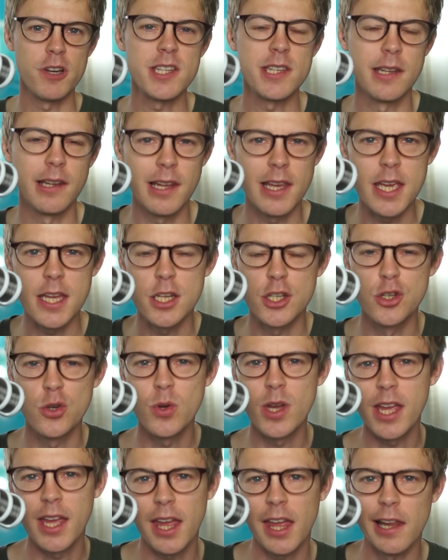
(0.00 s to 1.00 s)
Recently,
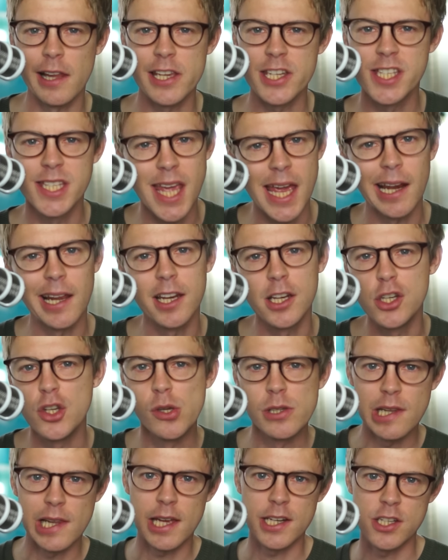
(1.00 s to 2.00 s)
Doing English Daily
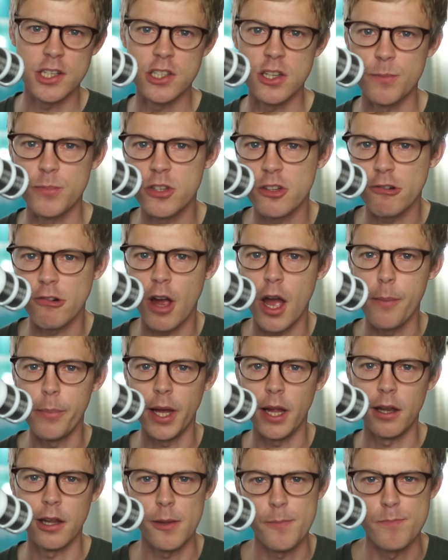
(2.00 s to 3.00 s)
Newsletter
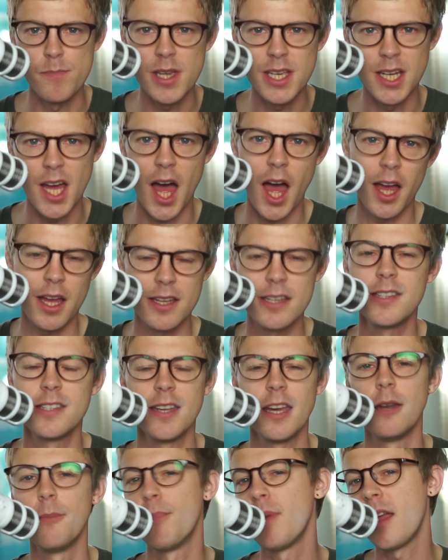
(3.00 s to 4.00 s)
subscriber Ludmila
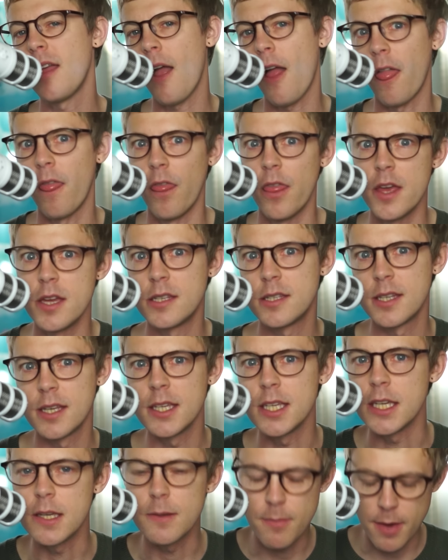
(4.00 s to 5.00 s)
sent me this
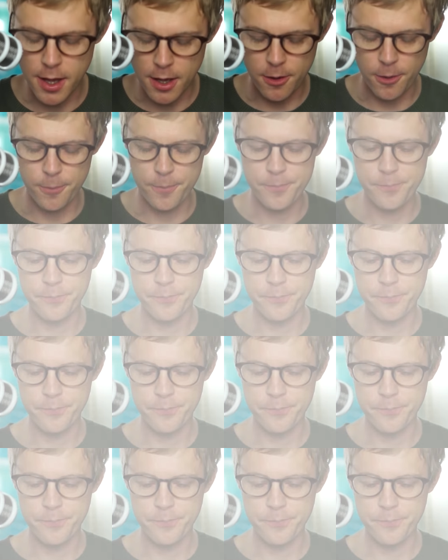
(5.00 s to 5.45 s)
email.